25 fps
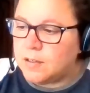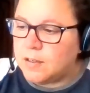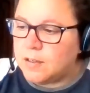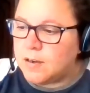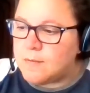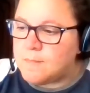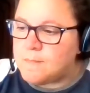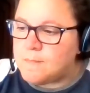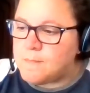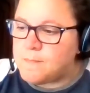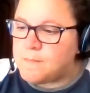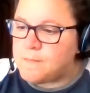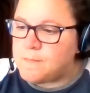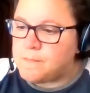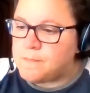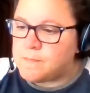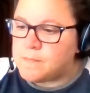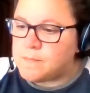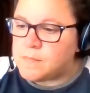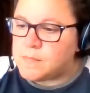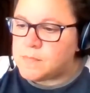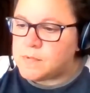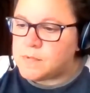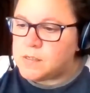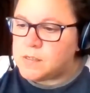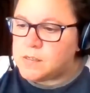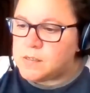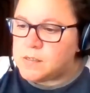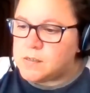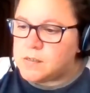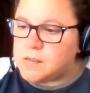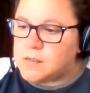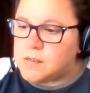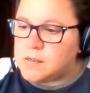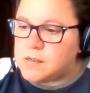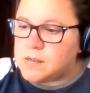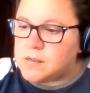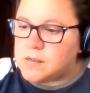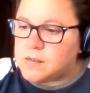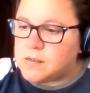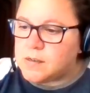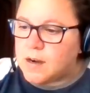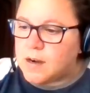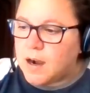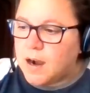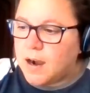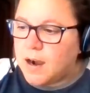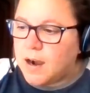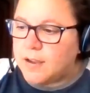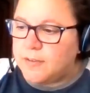Um,
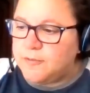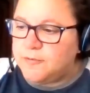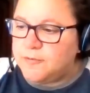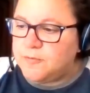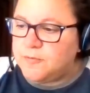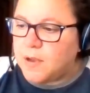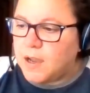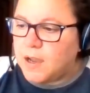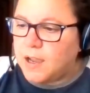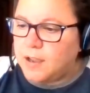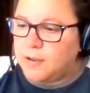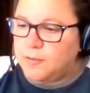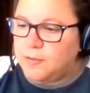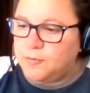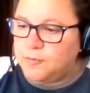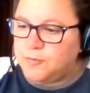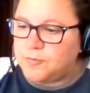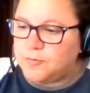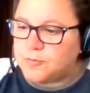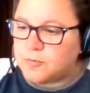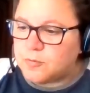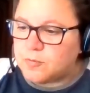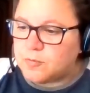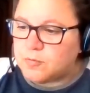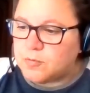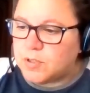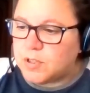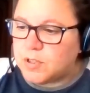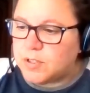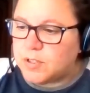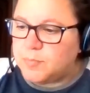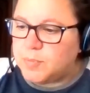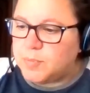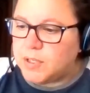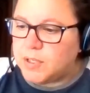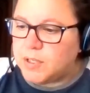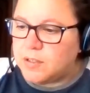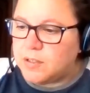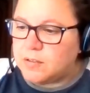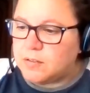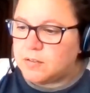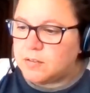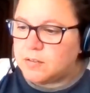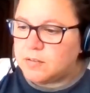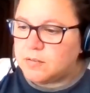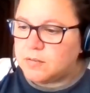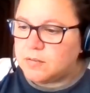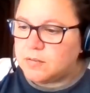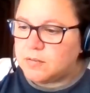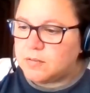I've really
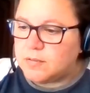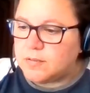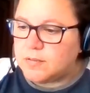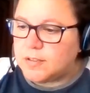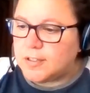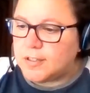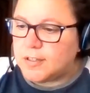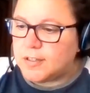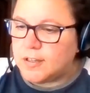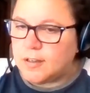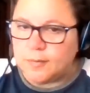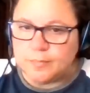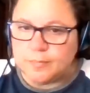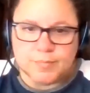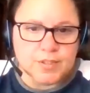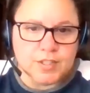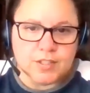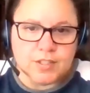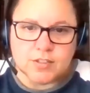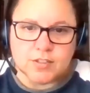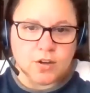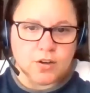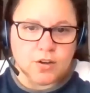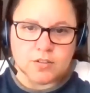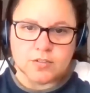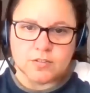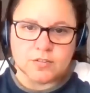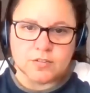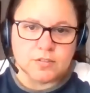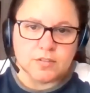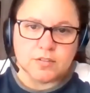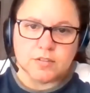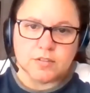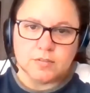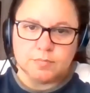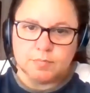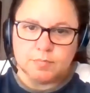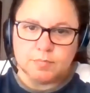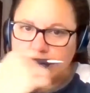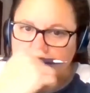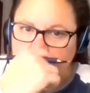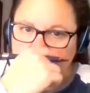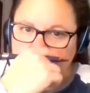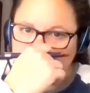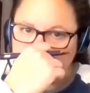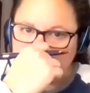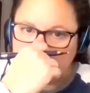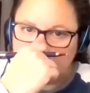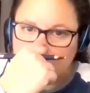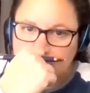been disheartened
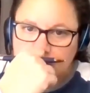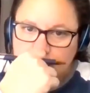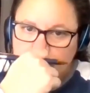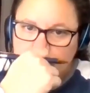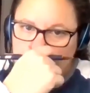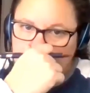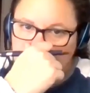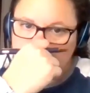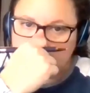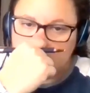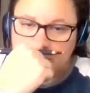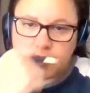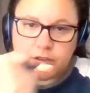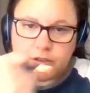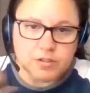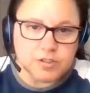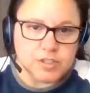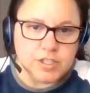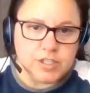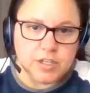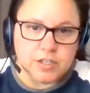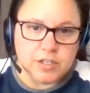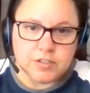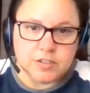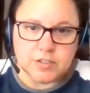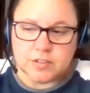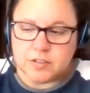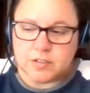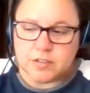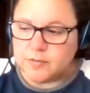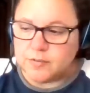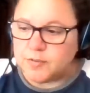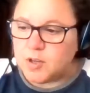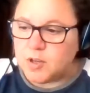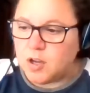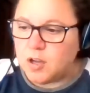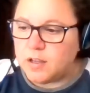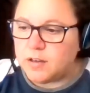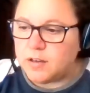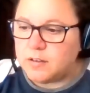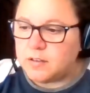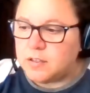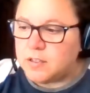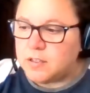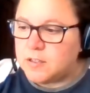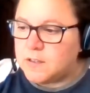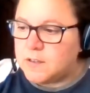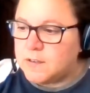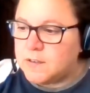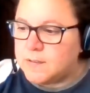by how negotiations have
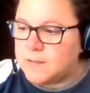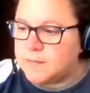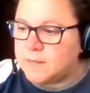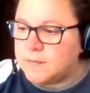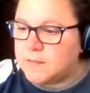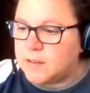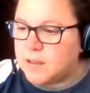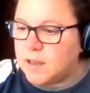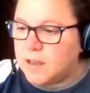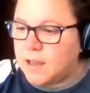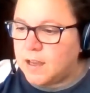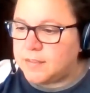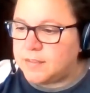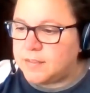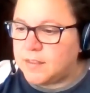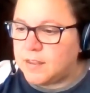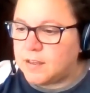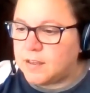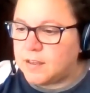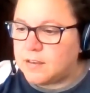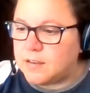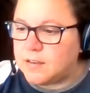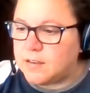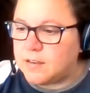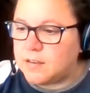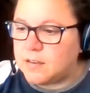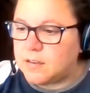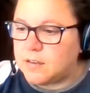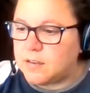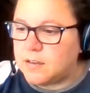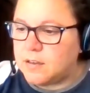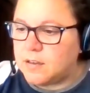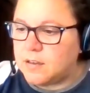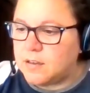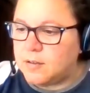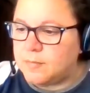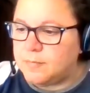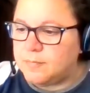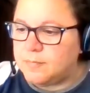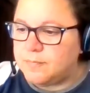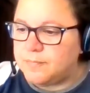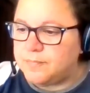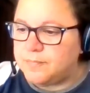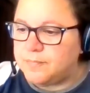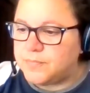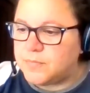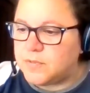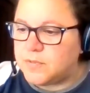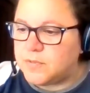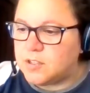gone. I think
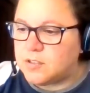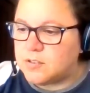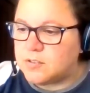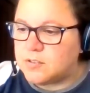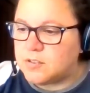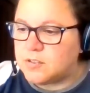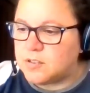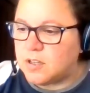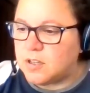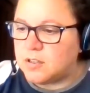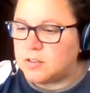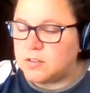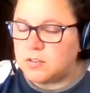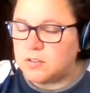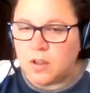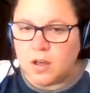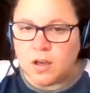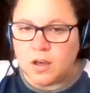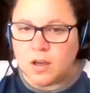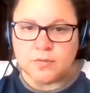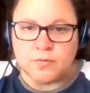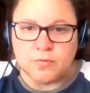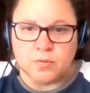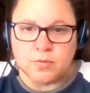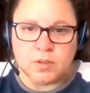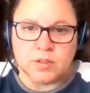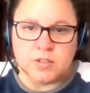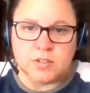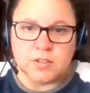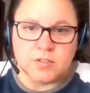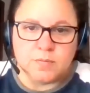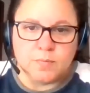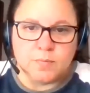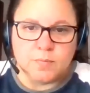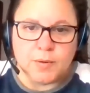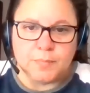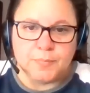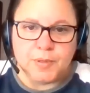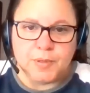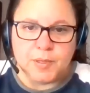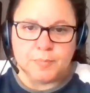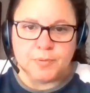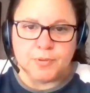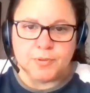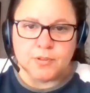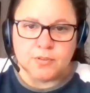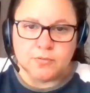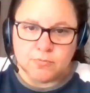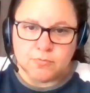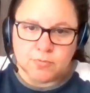there's a lot of really smart
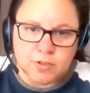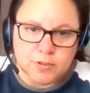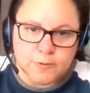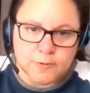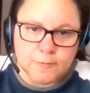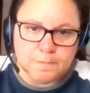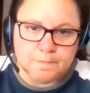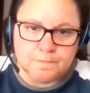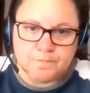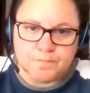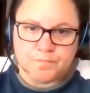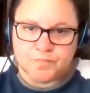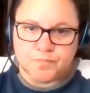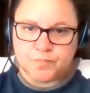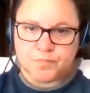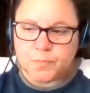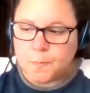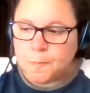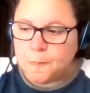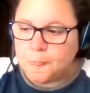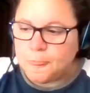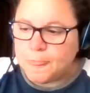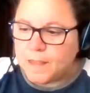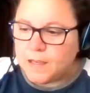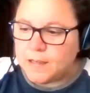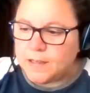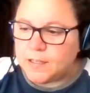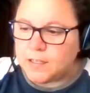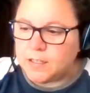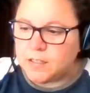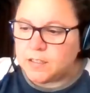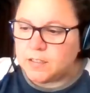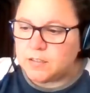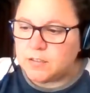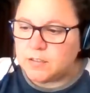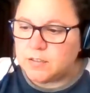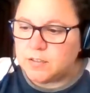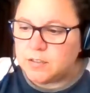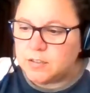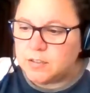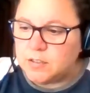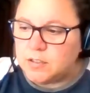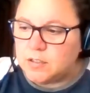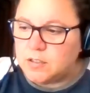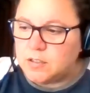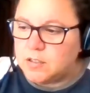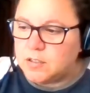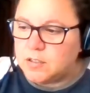people in the room, and